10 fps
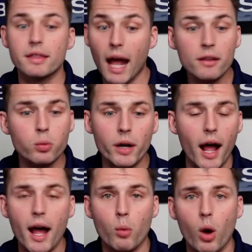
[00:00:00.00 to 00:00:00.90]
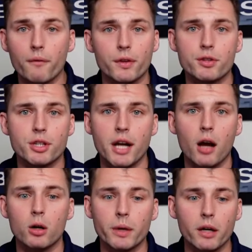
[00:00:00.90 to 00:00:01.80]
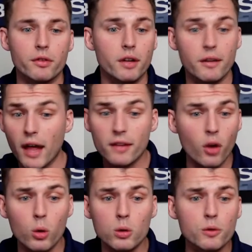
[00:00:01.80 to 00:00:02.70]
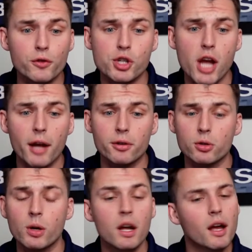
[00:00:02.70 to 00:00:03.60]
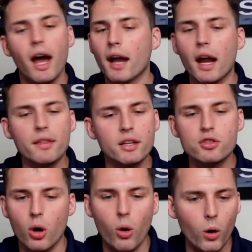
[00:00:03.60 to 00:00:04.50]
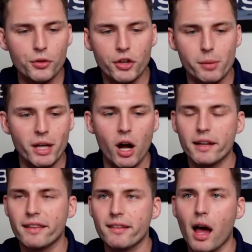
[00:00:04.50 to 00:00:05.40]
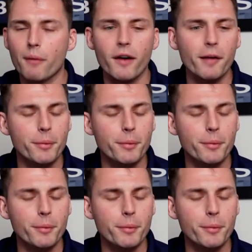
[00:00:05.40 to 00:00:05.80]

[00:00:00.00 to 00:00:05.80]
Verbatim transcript: That's what I want for the Chicago Bears. And if that's Olu Fashanu, I, I think Joe Alt's going to be gone in the top five.